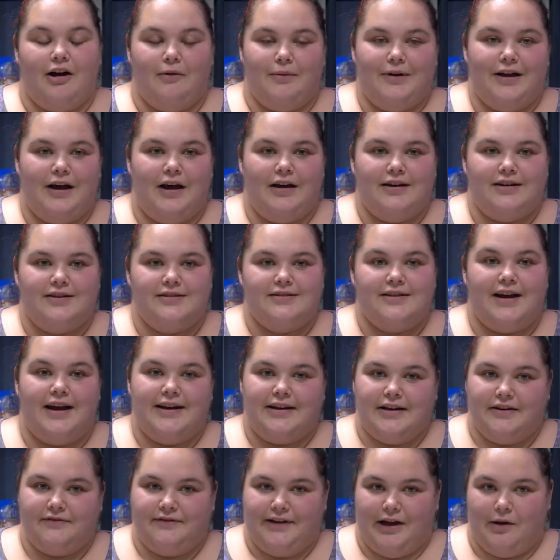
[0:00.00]
I'll be honest, I
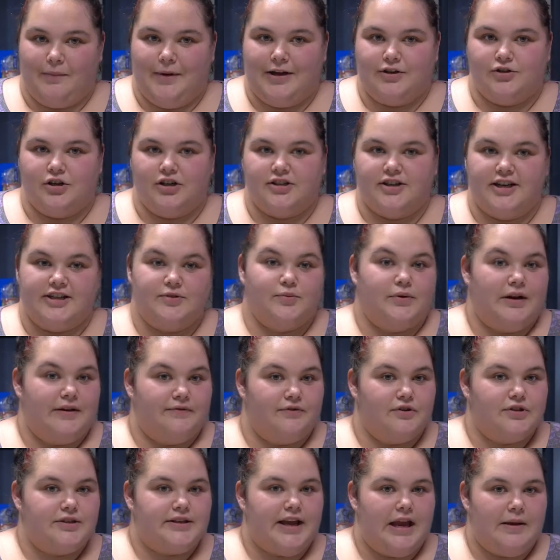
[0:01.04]
did fail my drug test when I
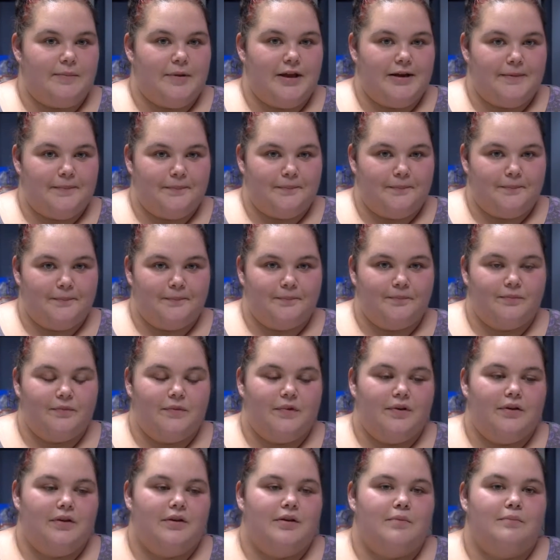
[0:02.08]
first came
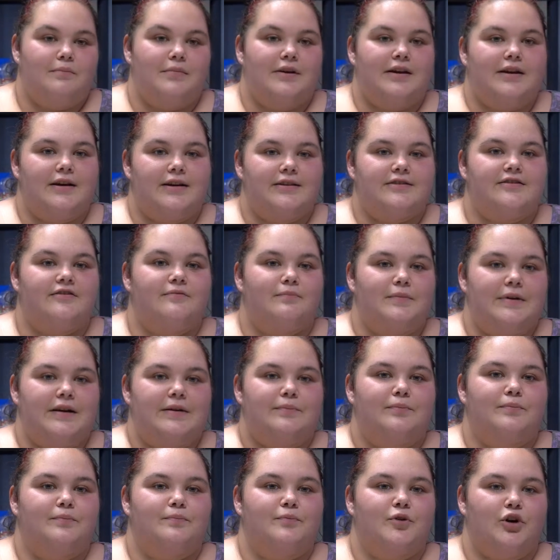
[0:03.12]
in because of
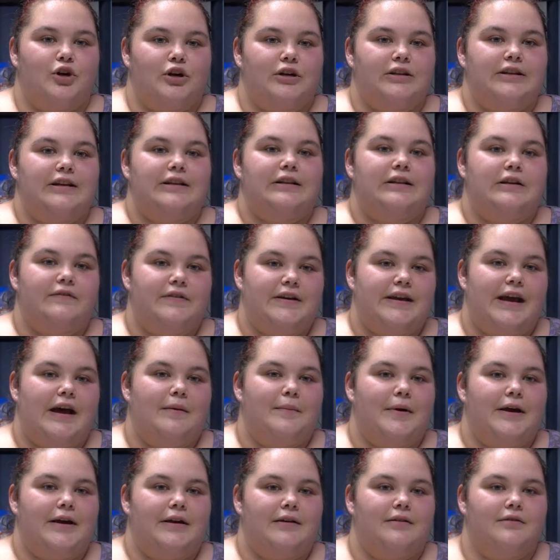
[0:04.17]
me currently living
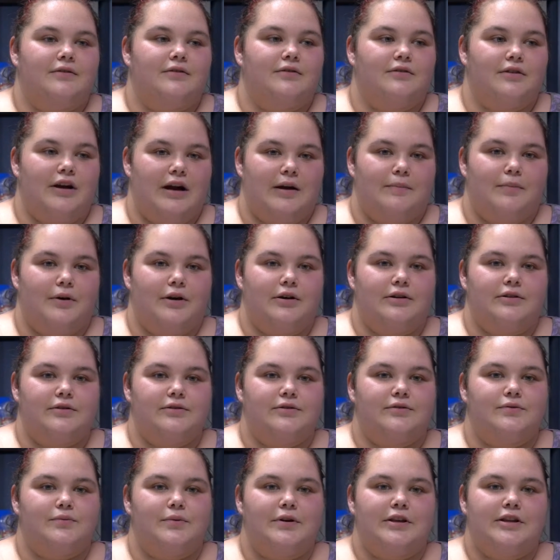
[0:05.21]
at my
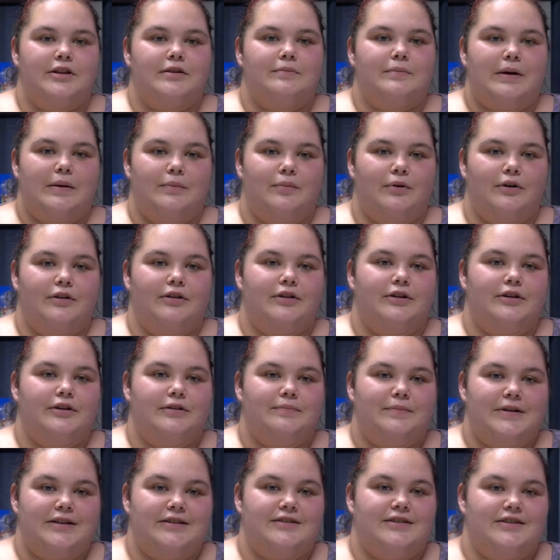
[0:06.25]
grandpa's with my brother,
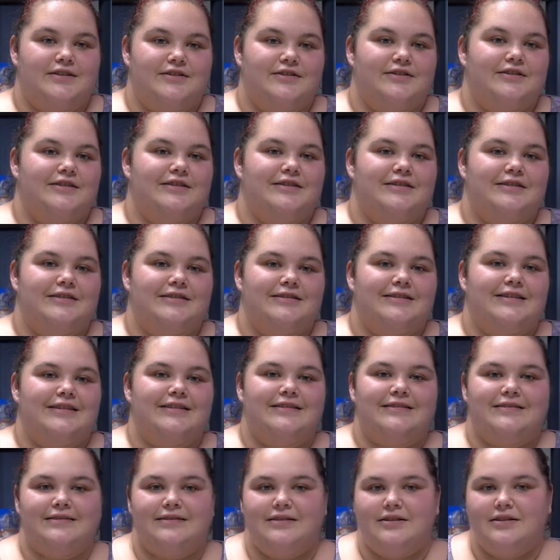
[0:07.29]
my sister,
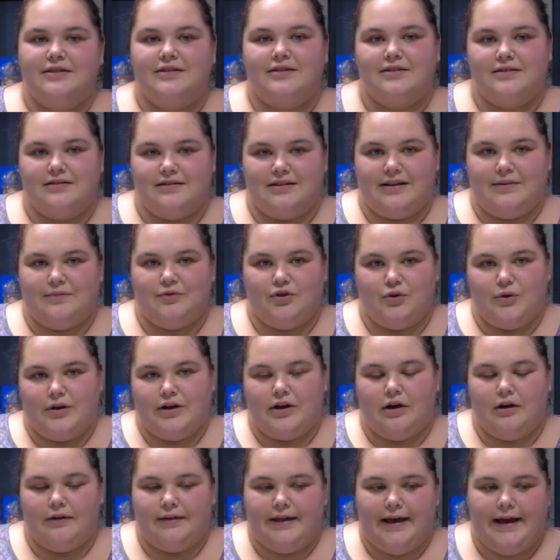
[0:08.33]
and them
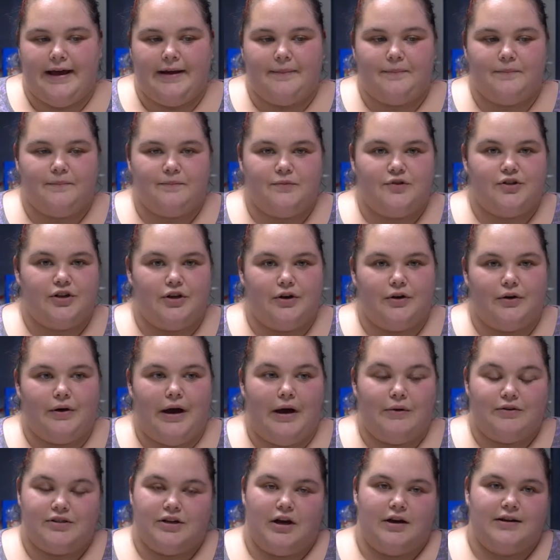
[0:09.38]
doing all that. So
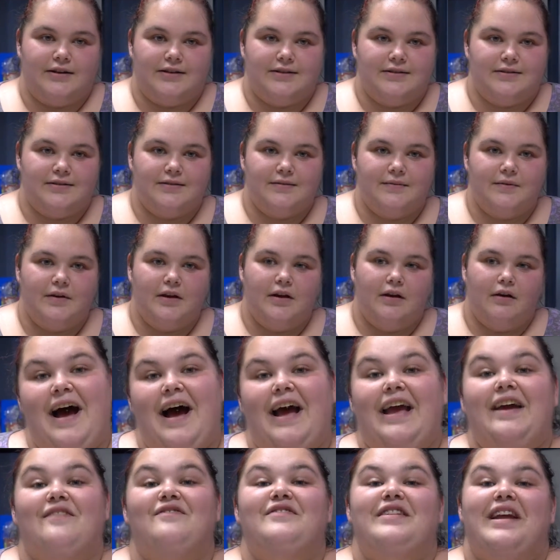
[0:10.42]
I was honest.
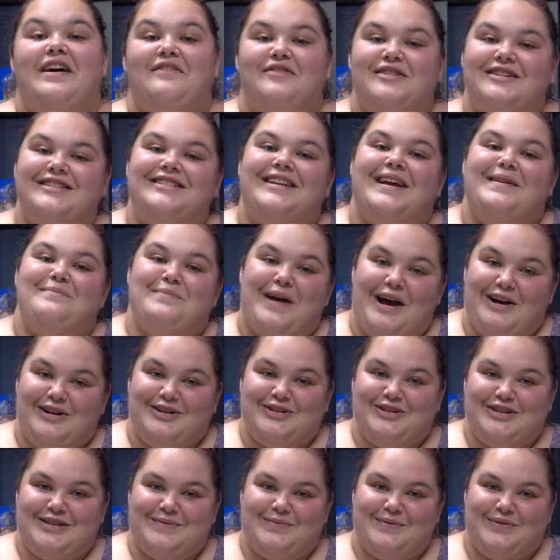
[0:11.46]
I have never set
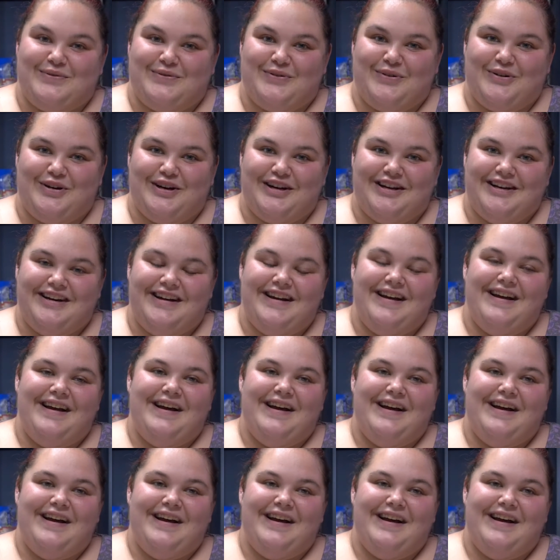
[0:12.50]
boundaries before.